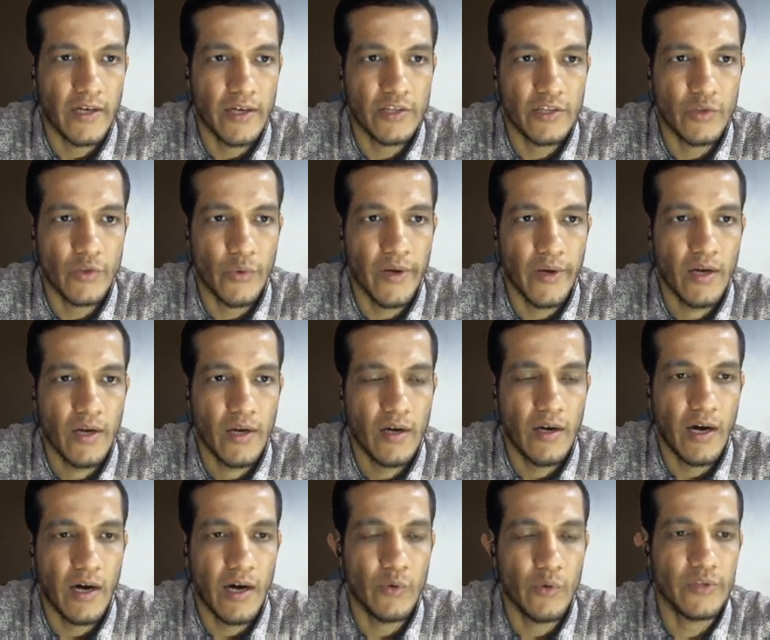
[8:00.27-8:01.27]
it's going
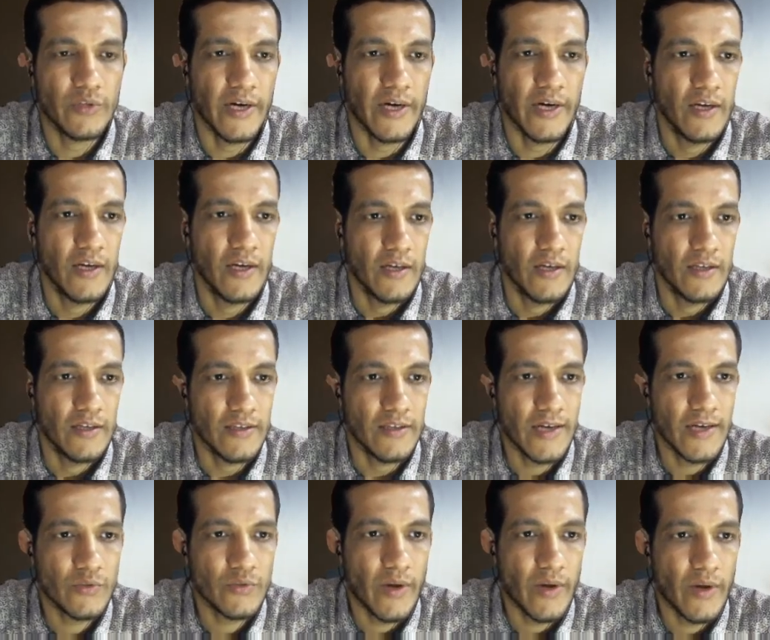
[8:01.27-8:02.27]
outside.
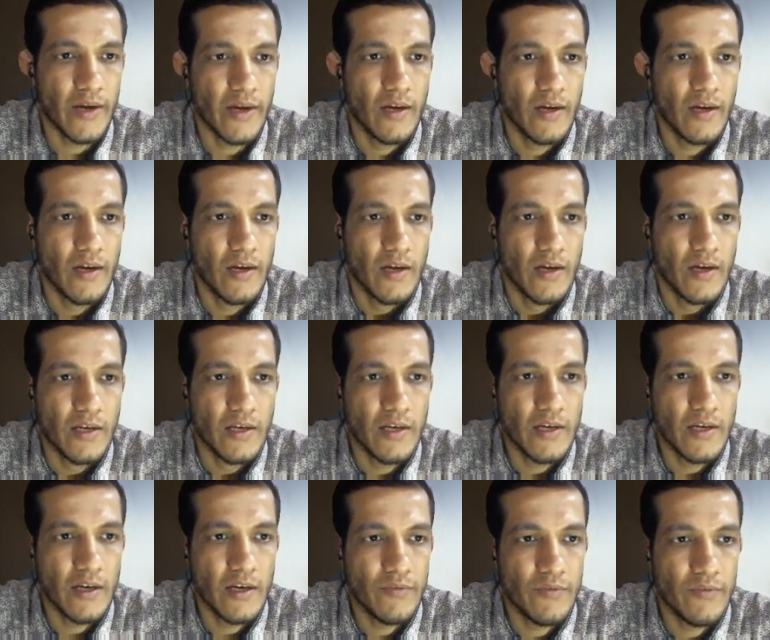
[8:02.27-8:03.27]
That's why here if